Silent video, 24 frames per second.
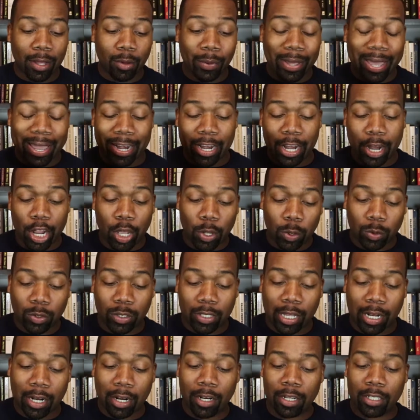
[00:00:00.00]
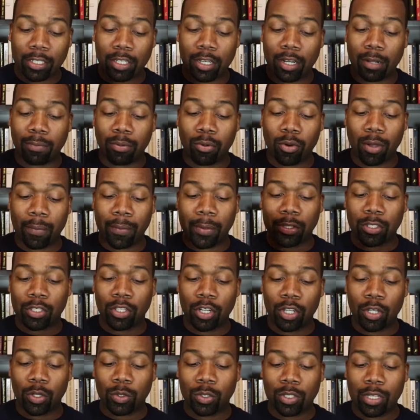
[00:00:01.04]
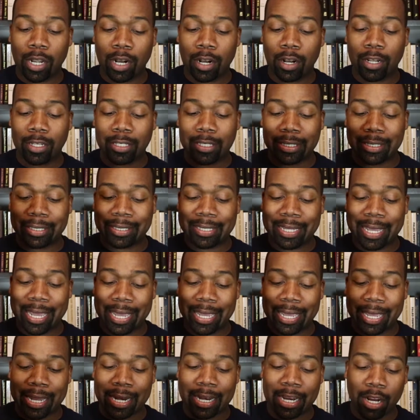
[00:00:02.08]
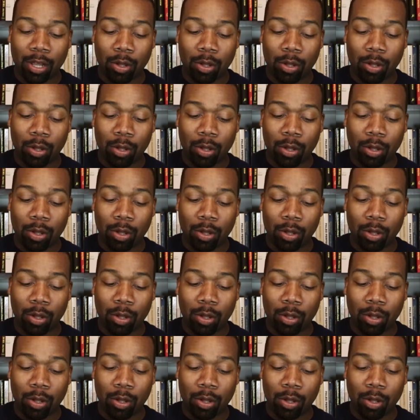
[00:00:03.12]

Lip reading: We had no seller listed appointments, no seller listings taken,